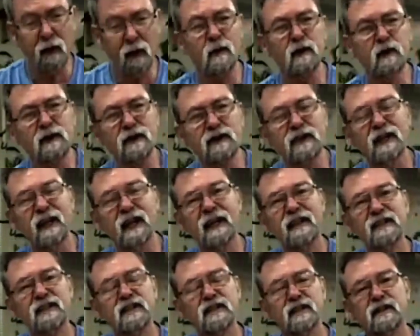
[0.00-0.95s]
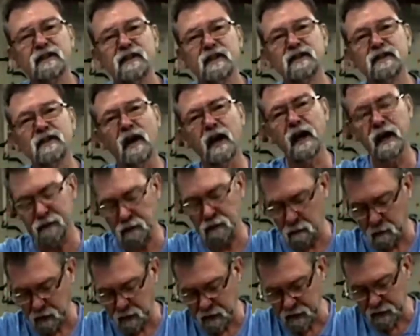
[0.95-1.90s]
How would you change the design of
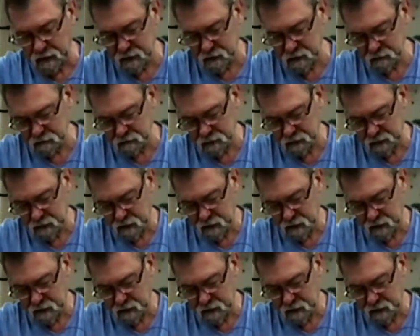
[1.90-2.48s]
a plane?